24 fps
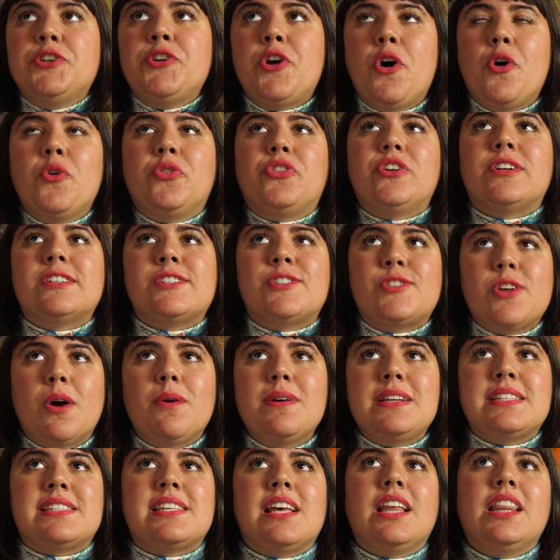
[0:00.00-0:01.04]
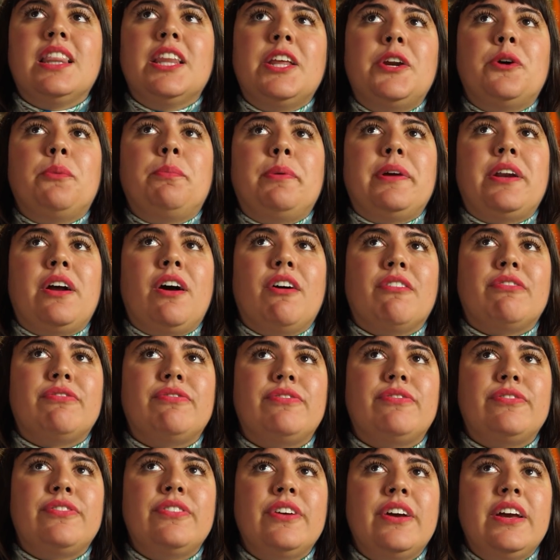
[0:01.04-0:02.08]
You know, there's always a little bit of
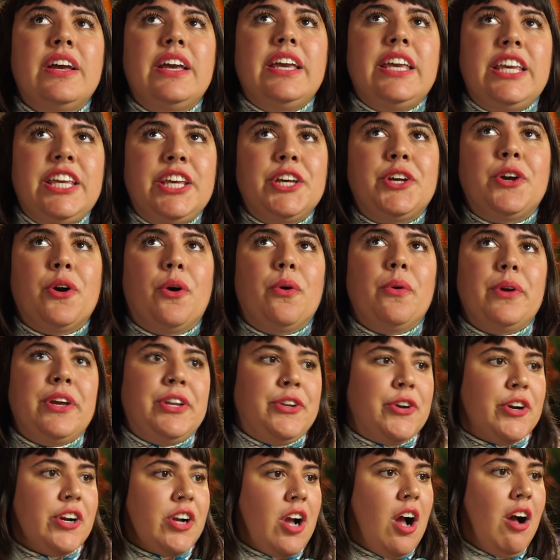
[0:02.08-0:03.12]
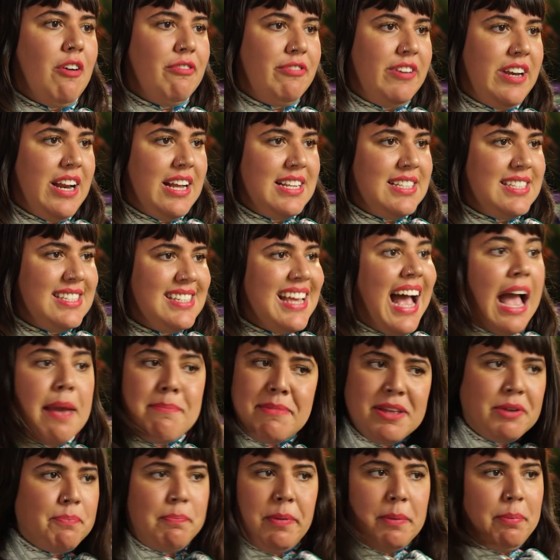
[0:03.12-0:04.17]
ego in your confidence. I
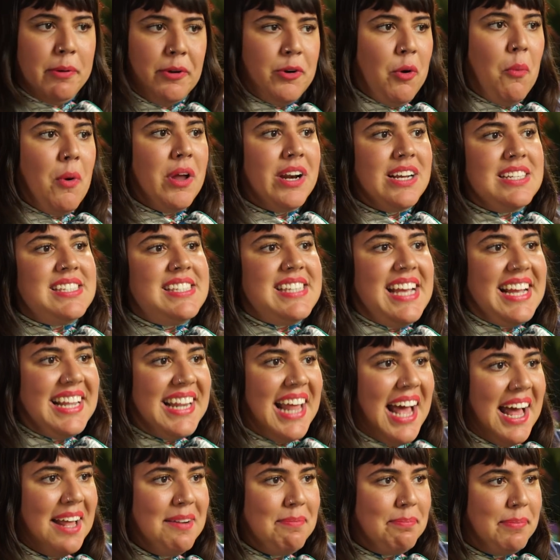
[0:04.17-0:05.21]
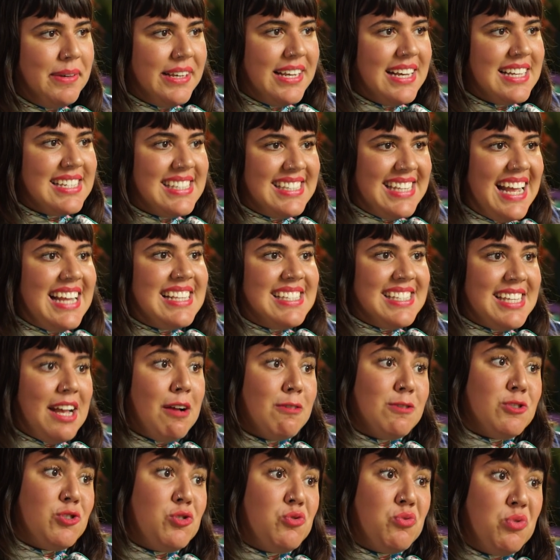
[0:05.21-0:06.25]
mean, people don't want to say that because that
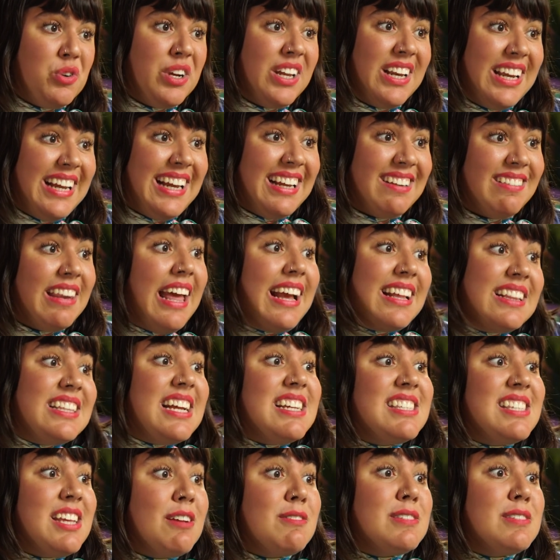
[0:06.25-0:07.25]
sounds really like that